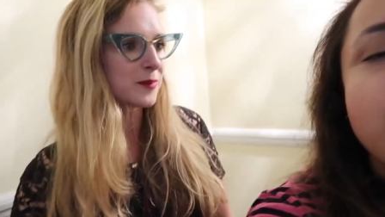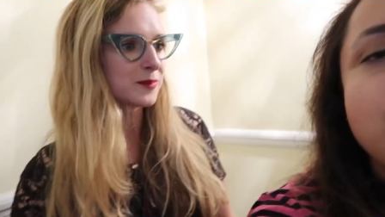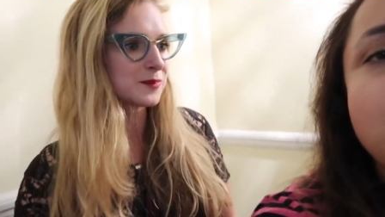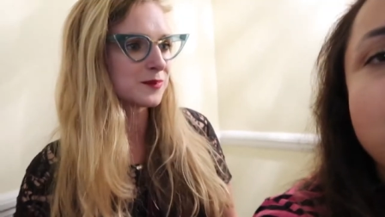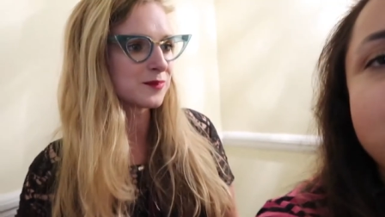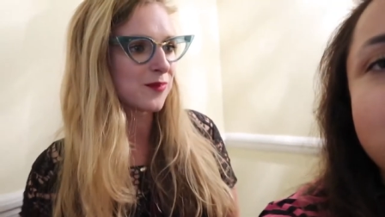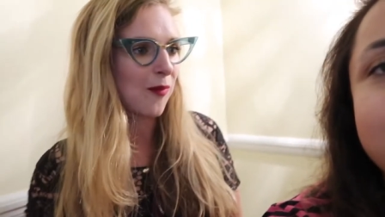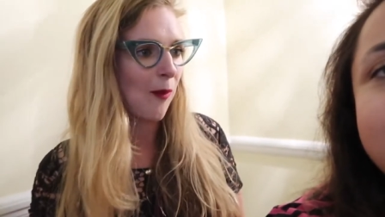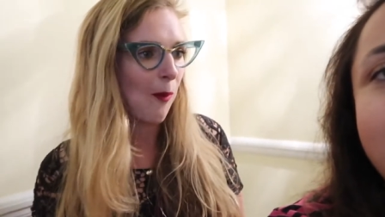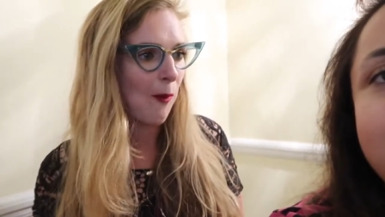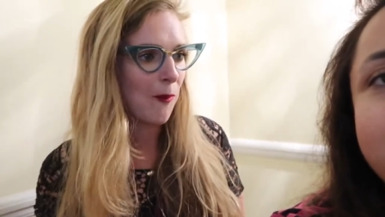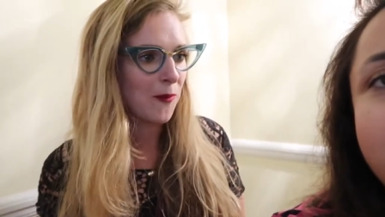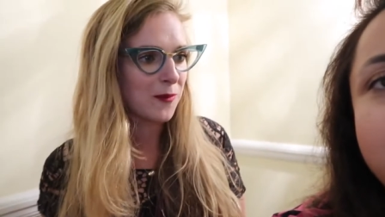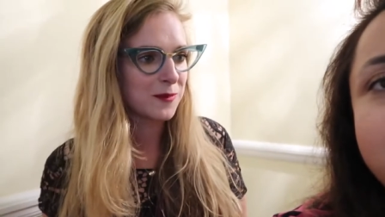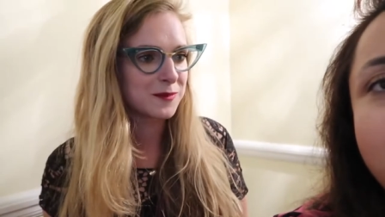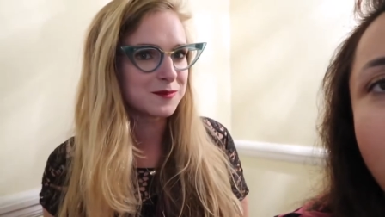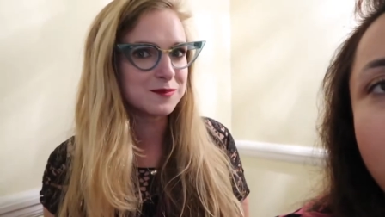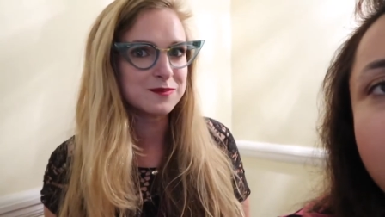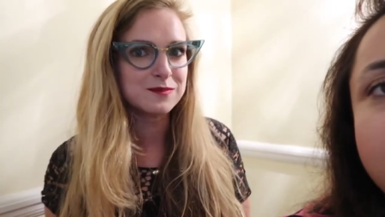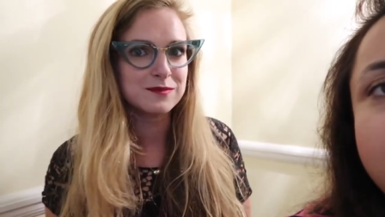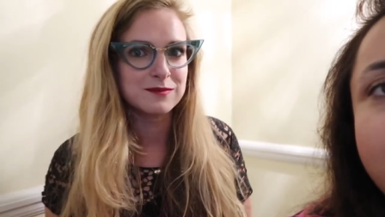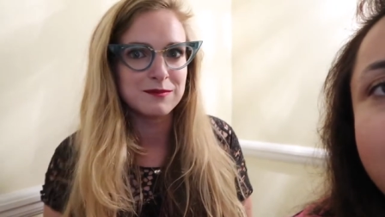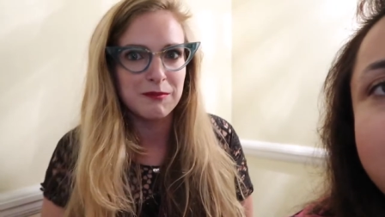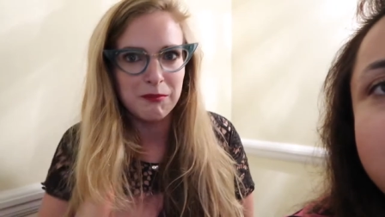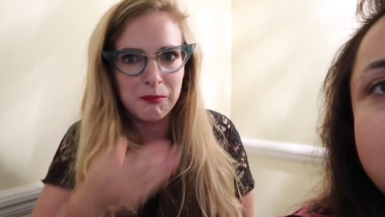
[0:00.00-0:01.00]
You just had a
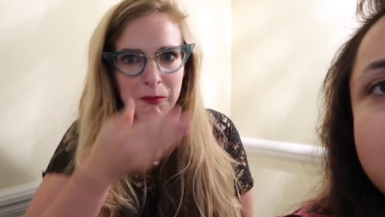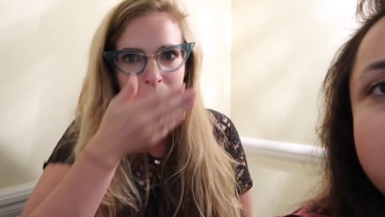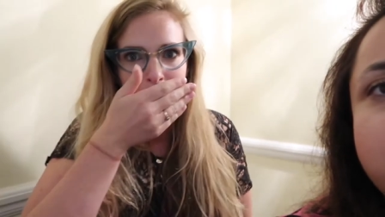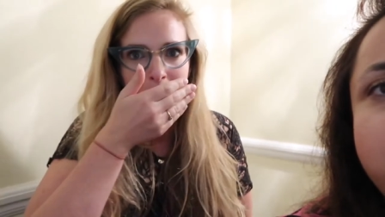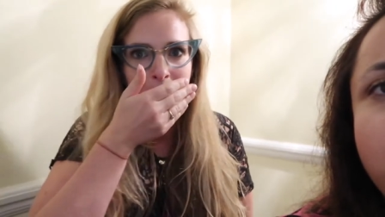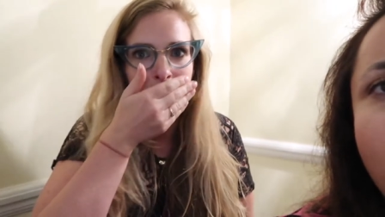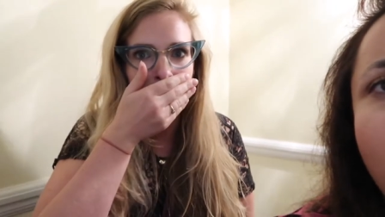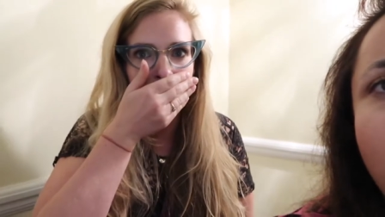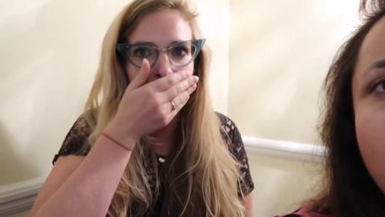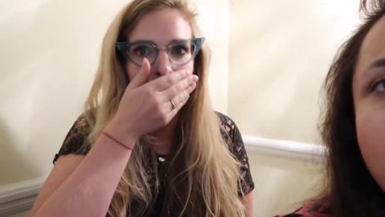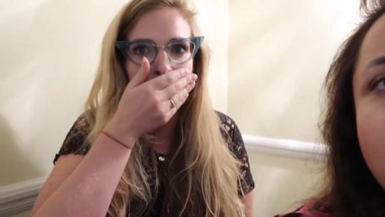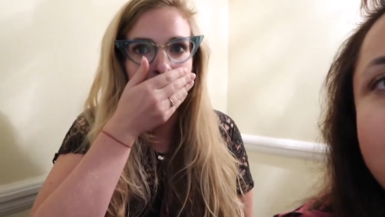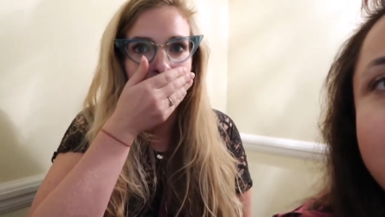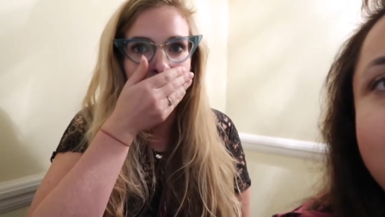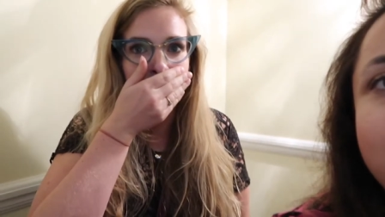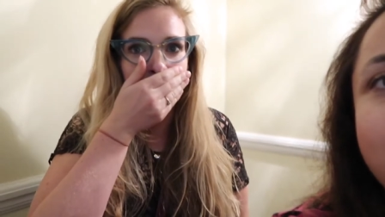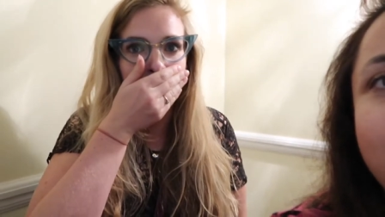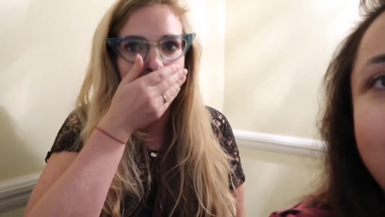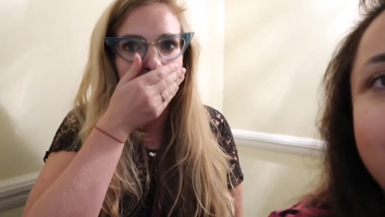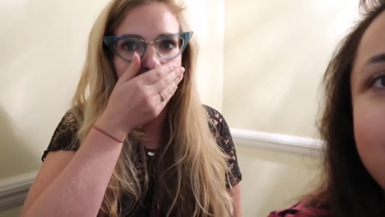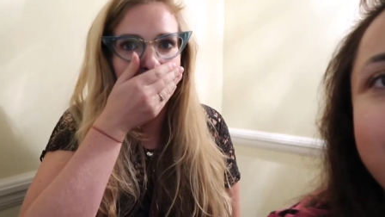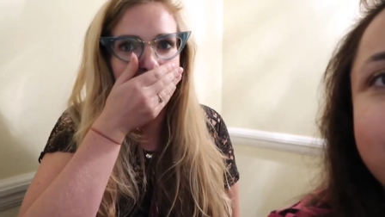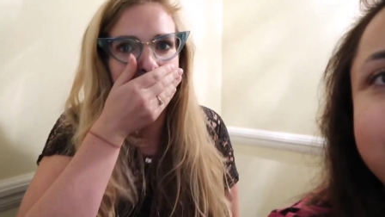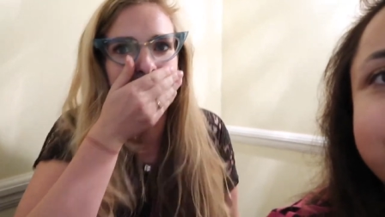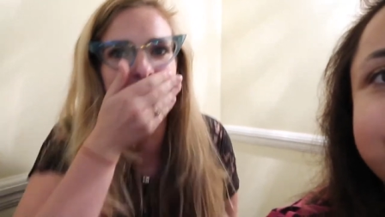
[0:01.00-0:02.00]
chocolate praline
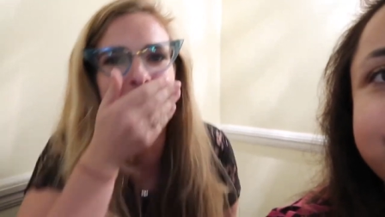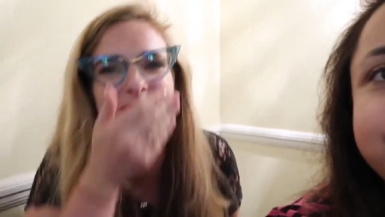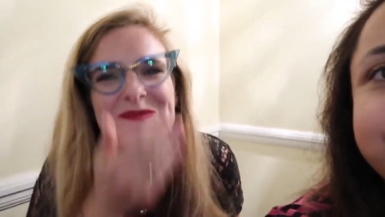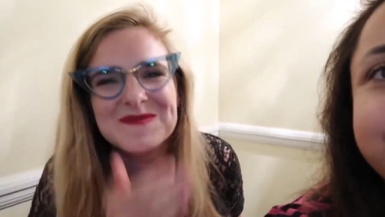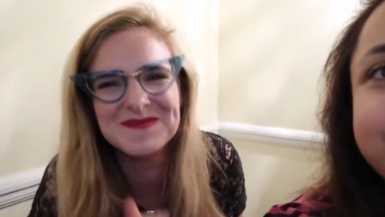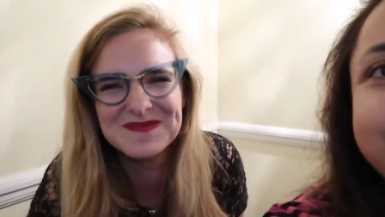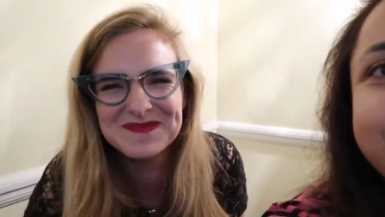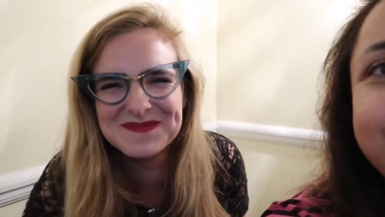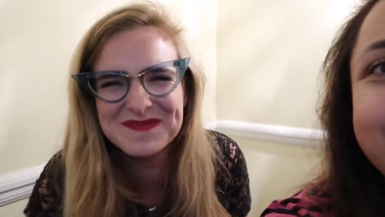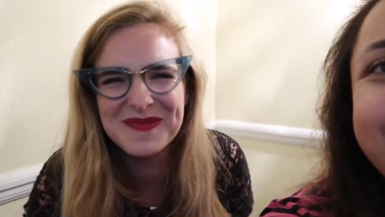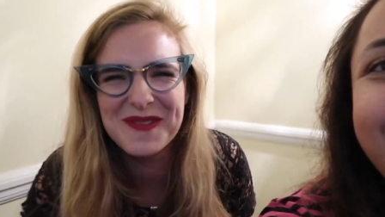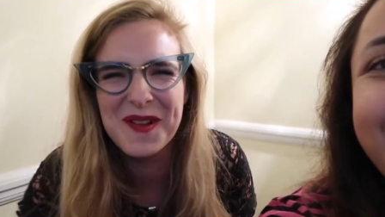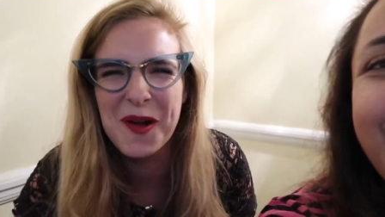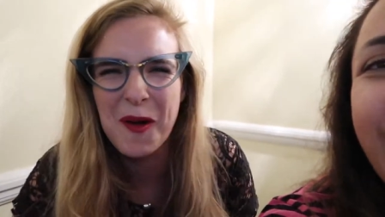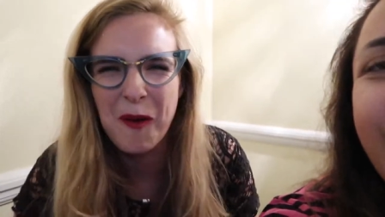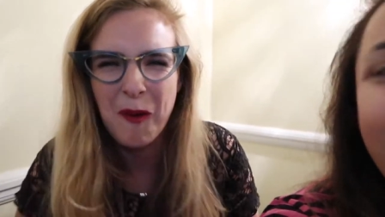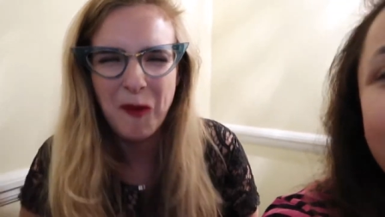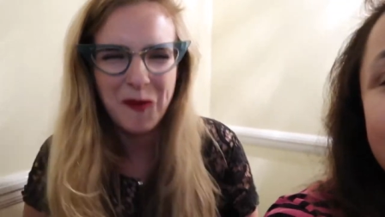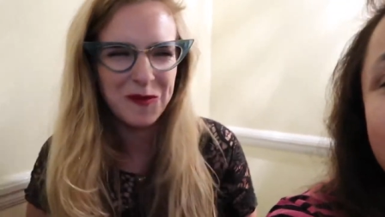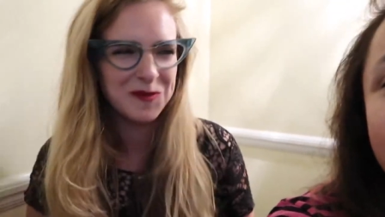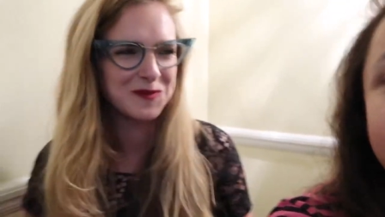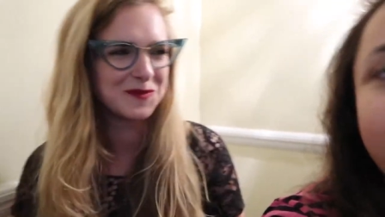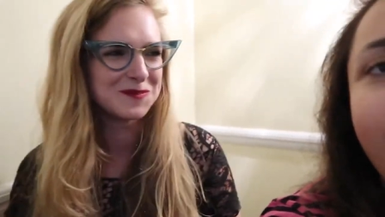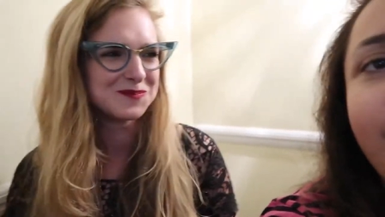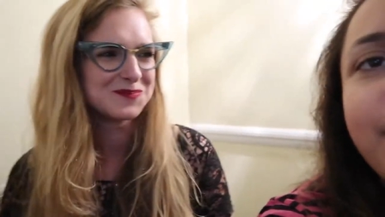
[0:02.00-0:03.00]
thing.
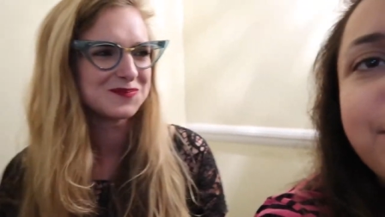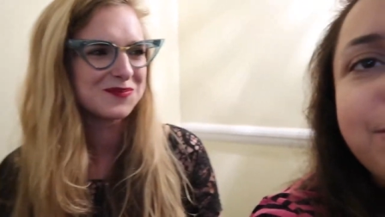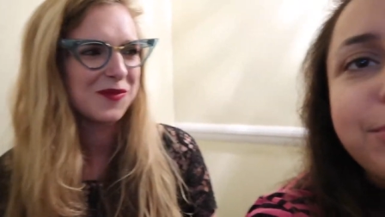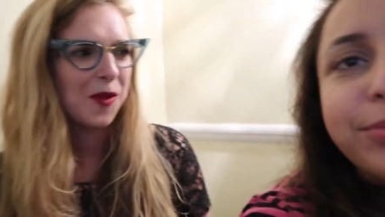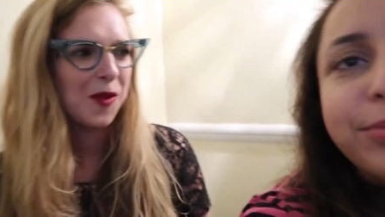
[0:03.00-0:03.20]
It's okay,